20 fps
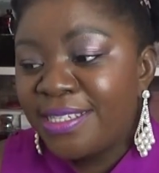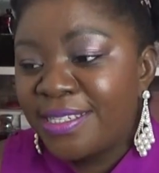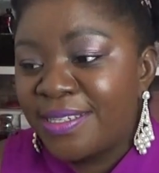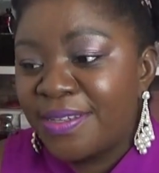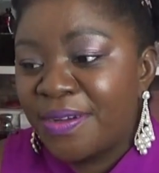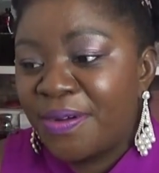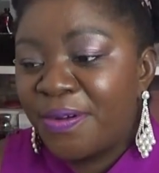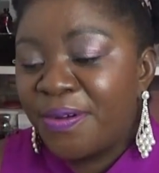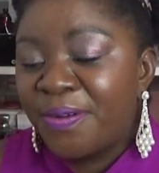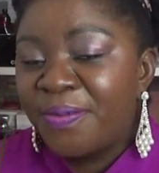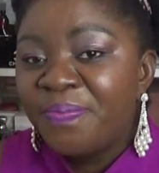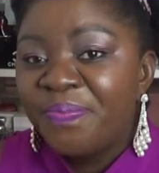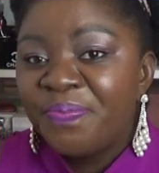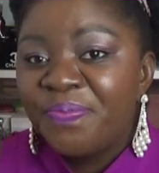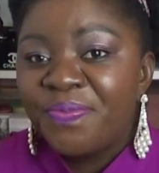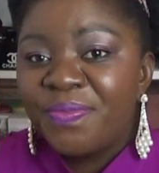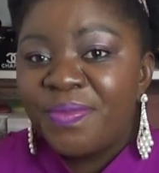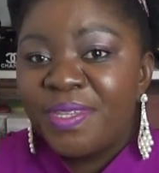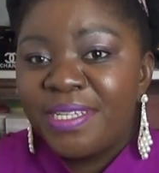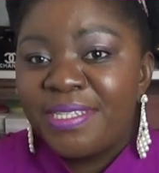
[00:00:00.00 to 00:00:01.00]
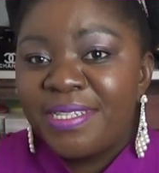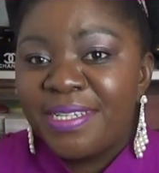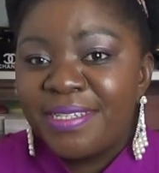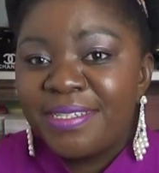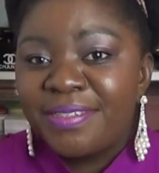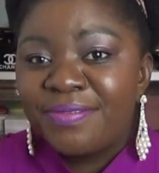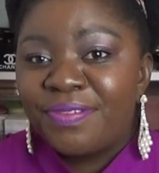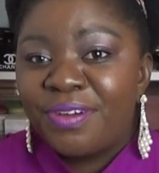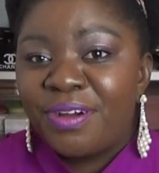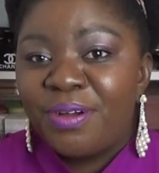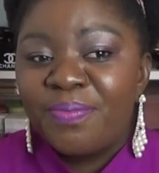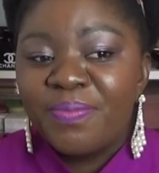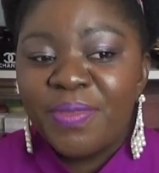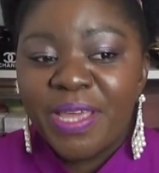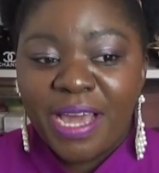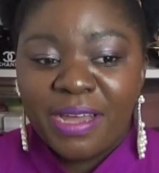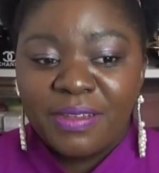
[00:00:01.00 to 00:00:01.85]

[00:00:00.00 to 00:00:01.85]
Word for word: So this is from the